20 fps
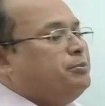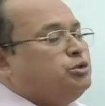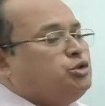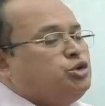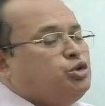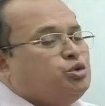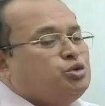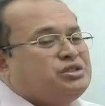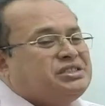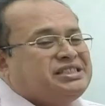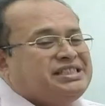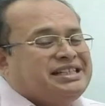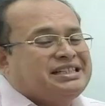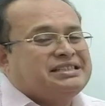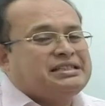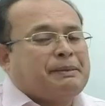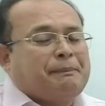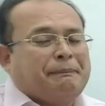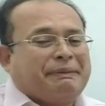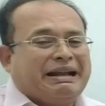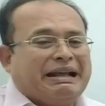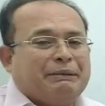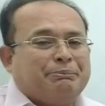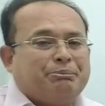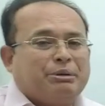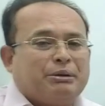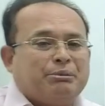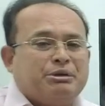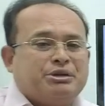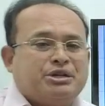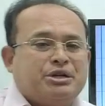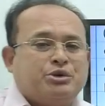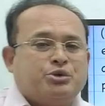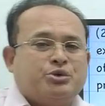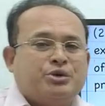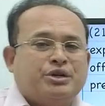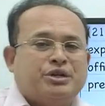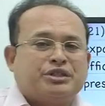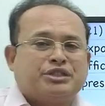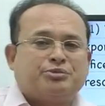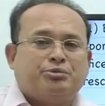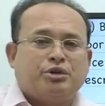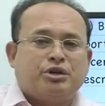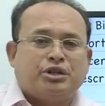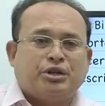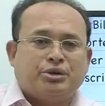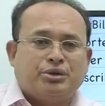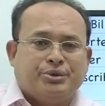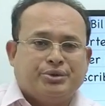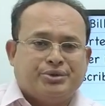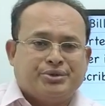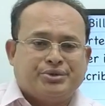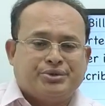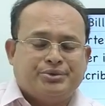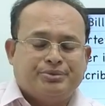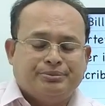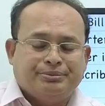to seek the prior permission to export the goods.